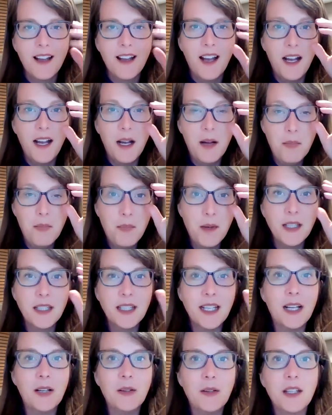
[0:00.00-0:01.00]
But
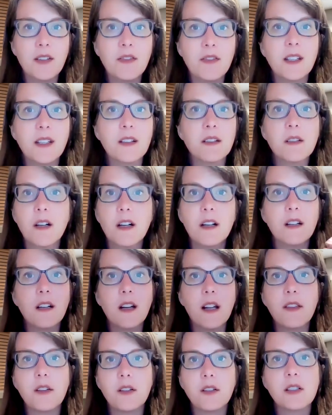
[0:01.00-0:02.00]
now if there are
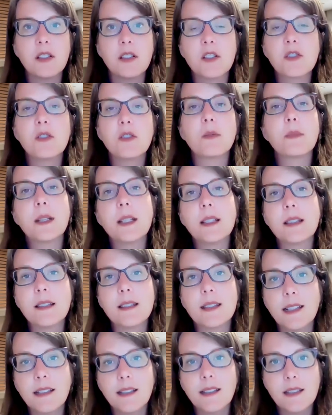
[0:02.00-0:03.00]
other additional pieces
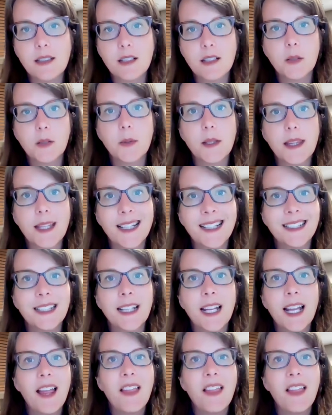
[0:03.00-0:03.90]
that need to go with that,